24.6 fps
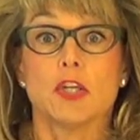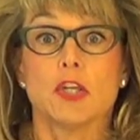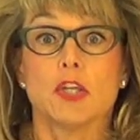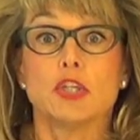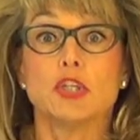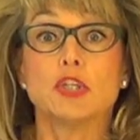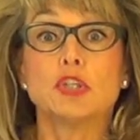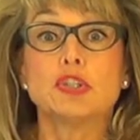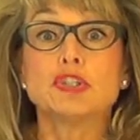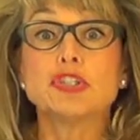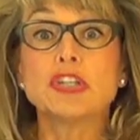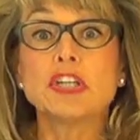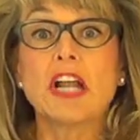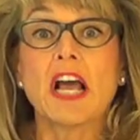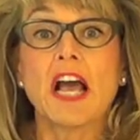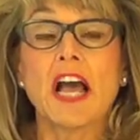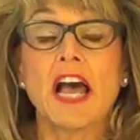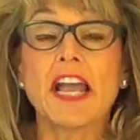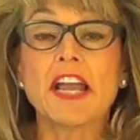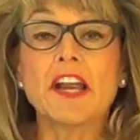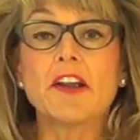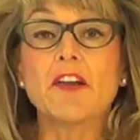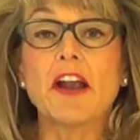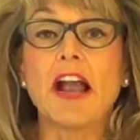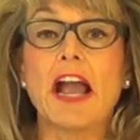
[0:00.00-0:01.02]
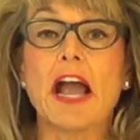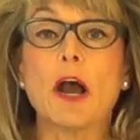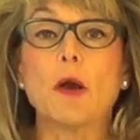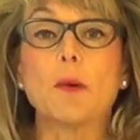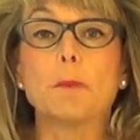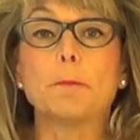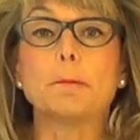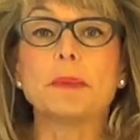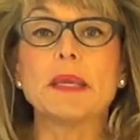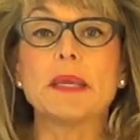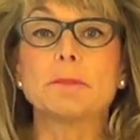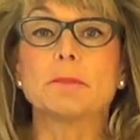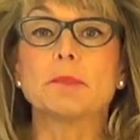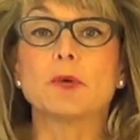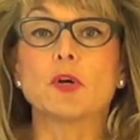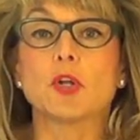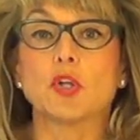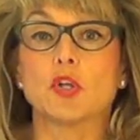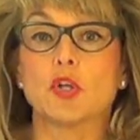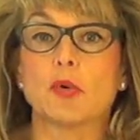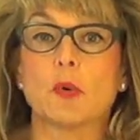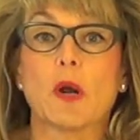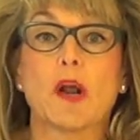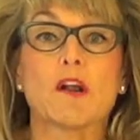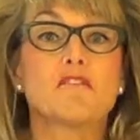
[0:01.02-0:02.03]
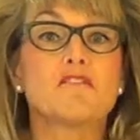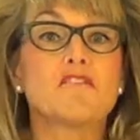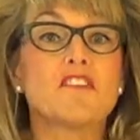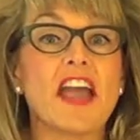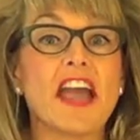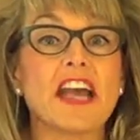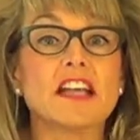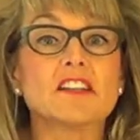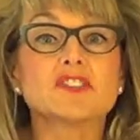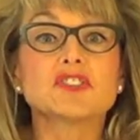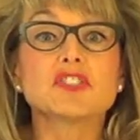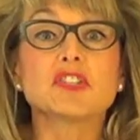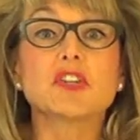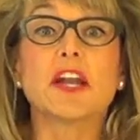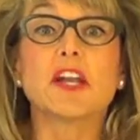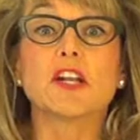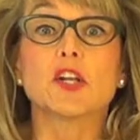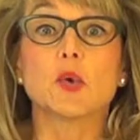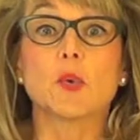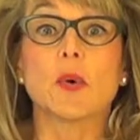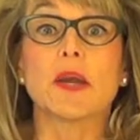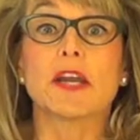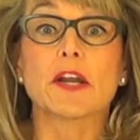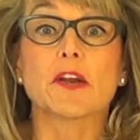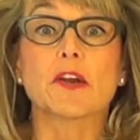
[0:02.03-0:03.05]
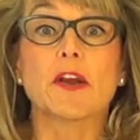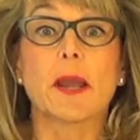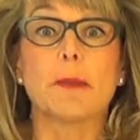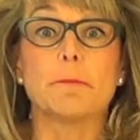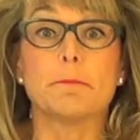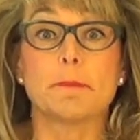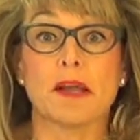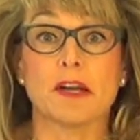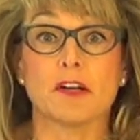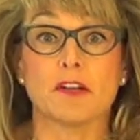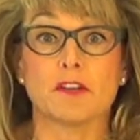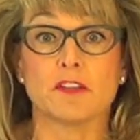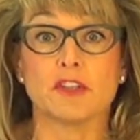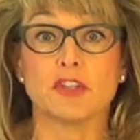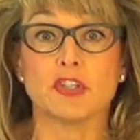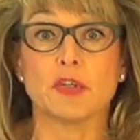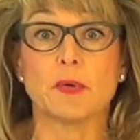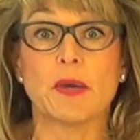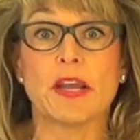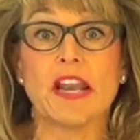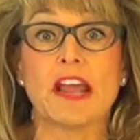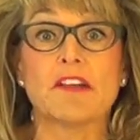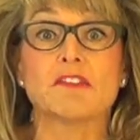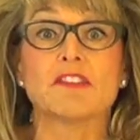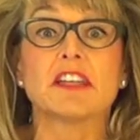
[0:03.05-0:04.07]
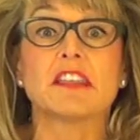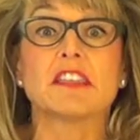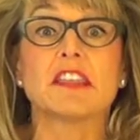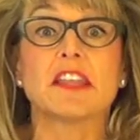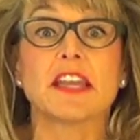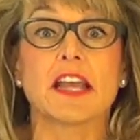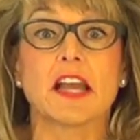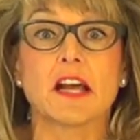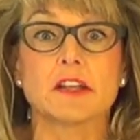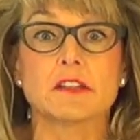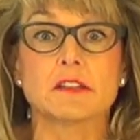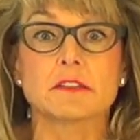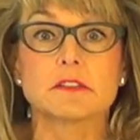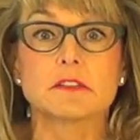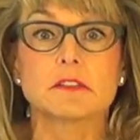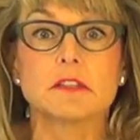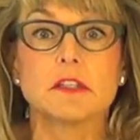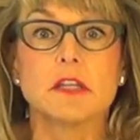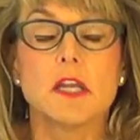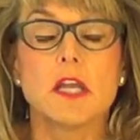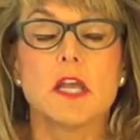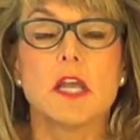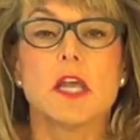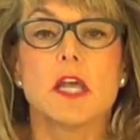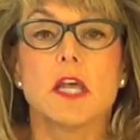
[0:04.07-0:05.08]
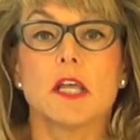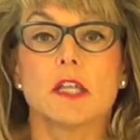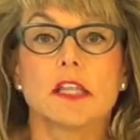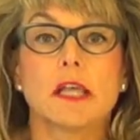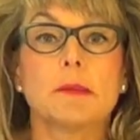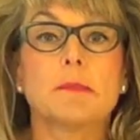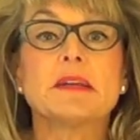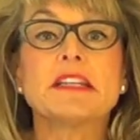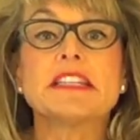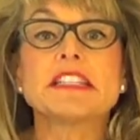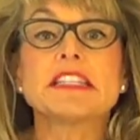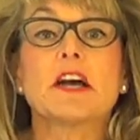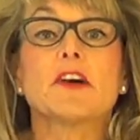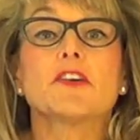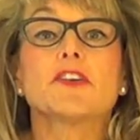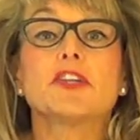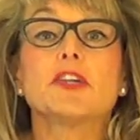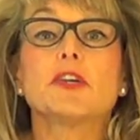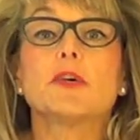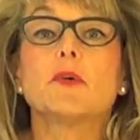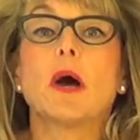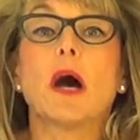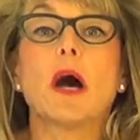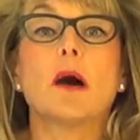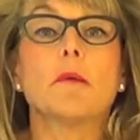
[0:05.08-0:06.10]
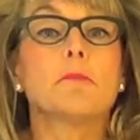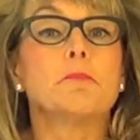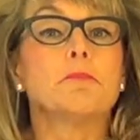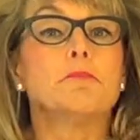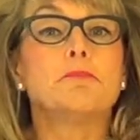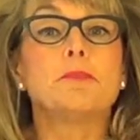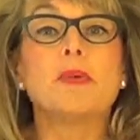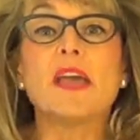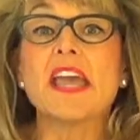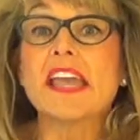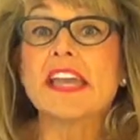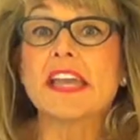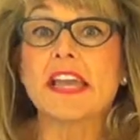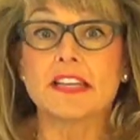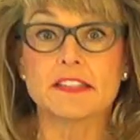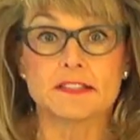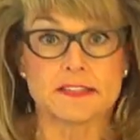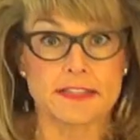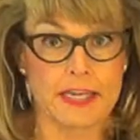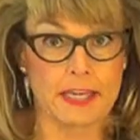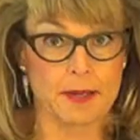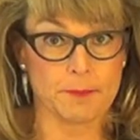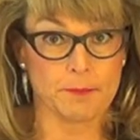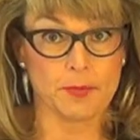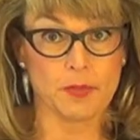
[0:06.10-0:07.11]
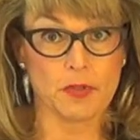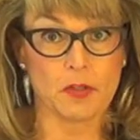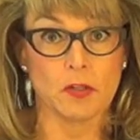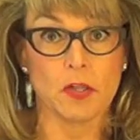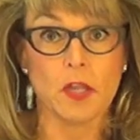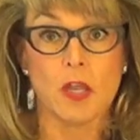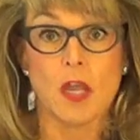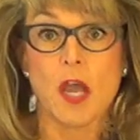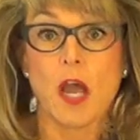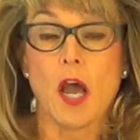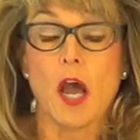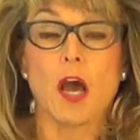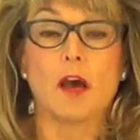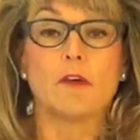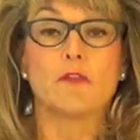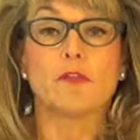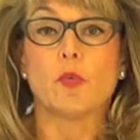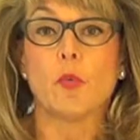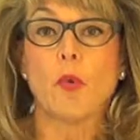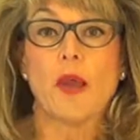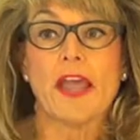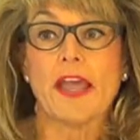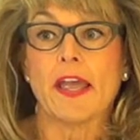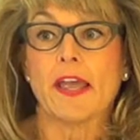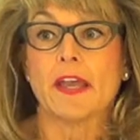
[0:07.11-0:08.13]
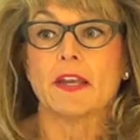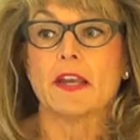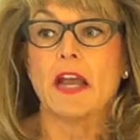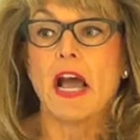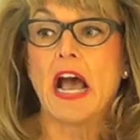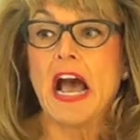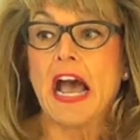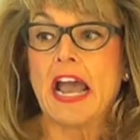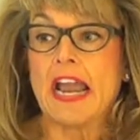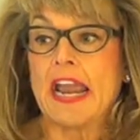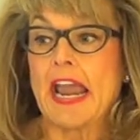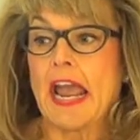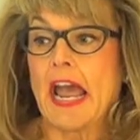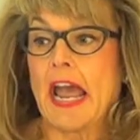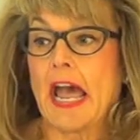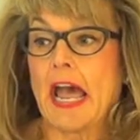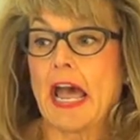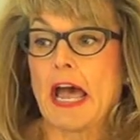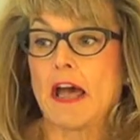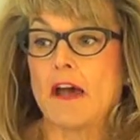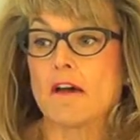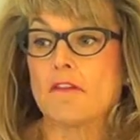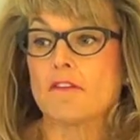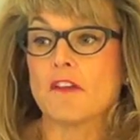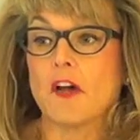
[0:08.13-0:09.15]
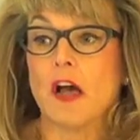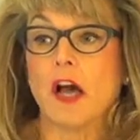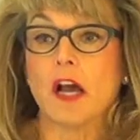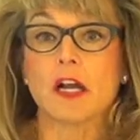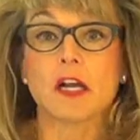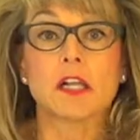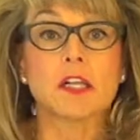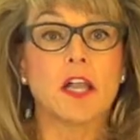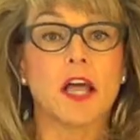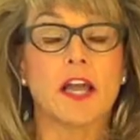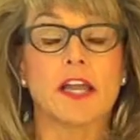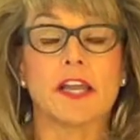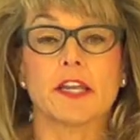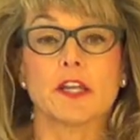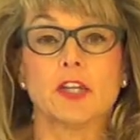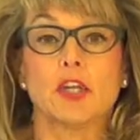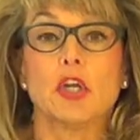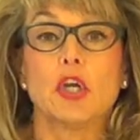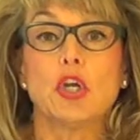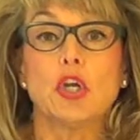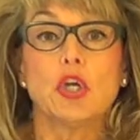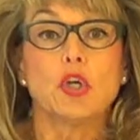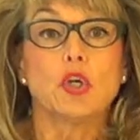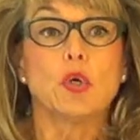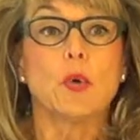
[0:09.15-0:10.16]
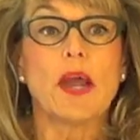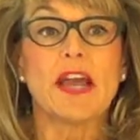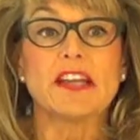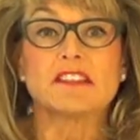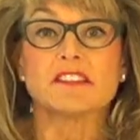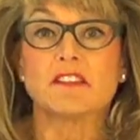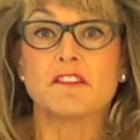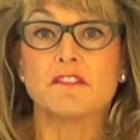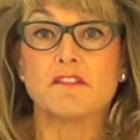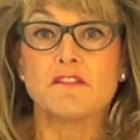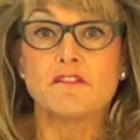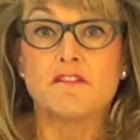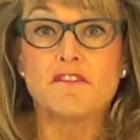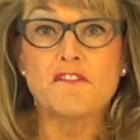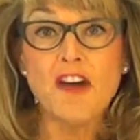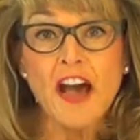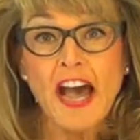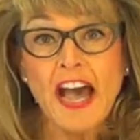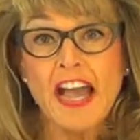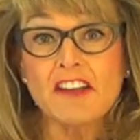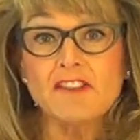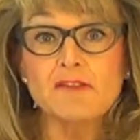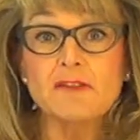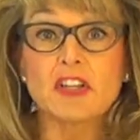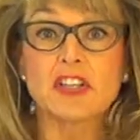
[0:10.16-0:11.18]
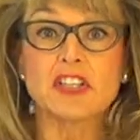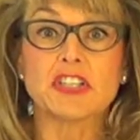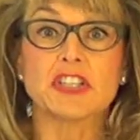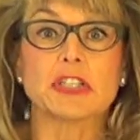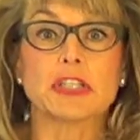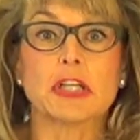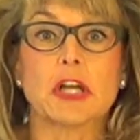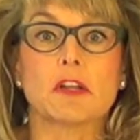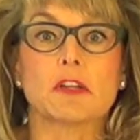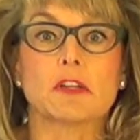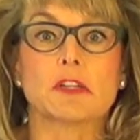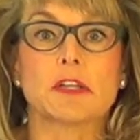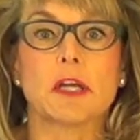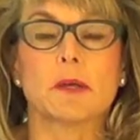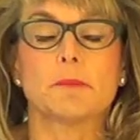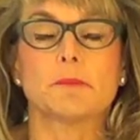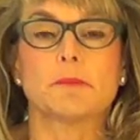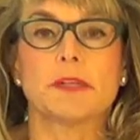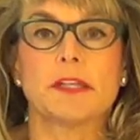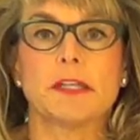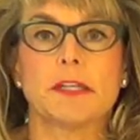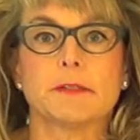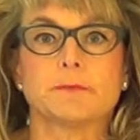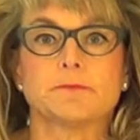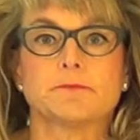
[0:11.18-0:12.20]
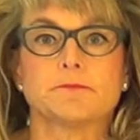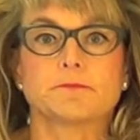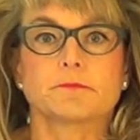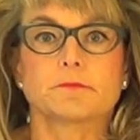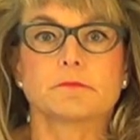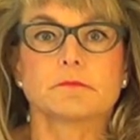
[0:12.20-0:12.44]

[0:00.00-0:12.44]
You should hire out people who are faster and quicker and better than you at everything else. Let me tell you a big example of when I have a client who has a $5 million company.